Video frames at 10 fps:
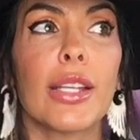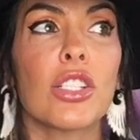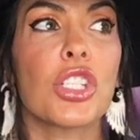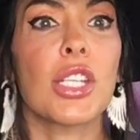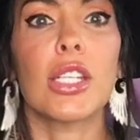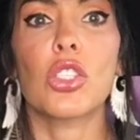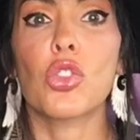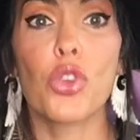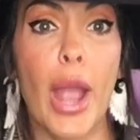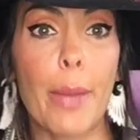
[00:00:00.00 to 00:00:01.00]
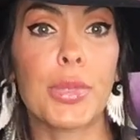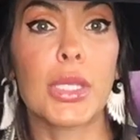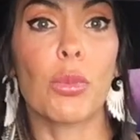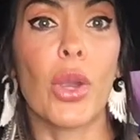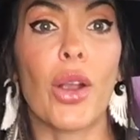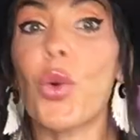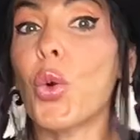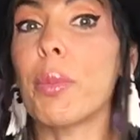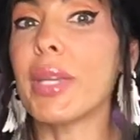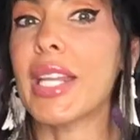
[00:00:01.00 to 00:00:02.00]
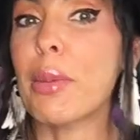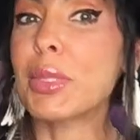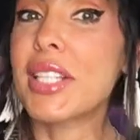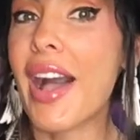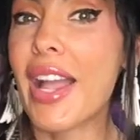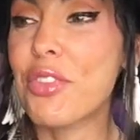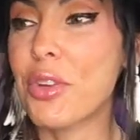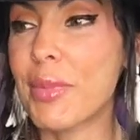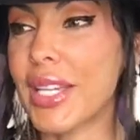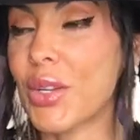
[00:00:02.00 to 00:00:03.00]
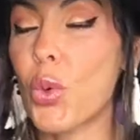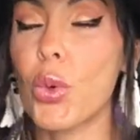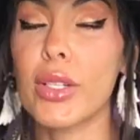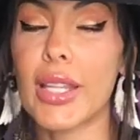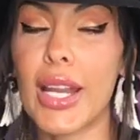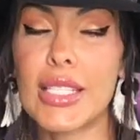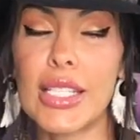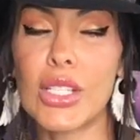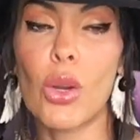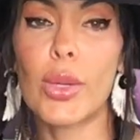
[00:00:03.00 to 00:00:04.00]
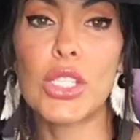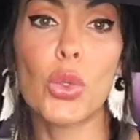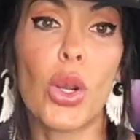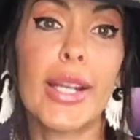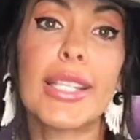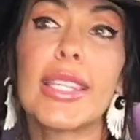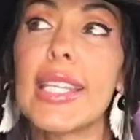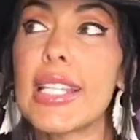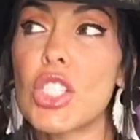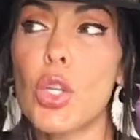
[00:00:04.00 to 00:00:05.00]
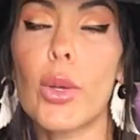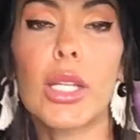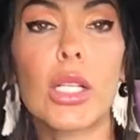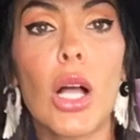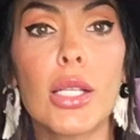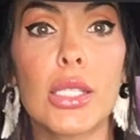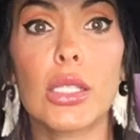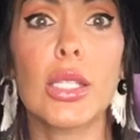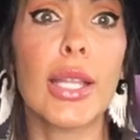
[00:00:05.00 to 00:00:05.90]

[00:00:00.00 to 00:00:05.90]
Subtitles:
energy trapped somewhere or being able to hide from me in a corner that I didn't go into or I didn't think to go in the closets,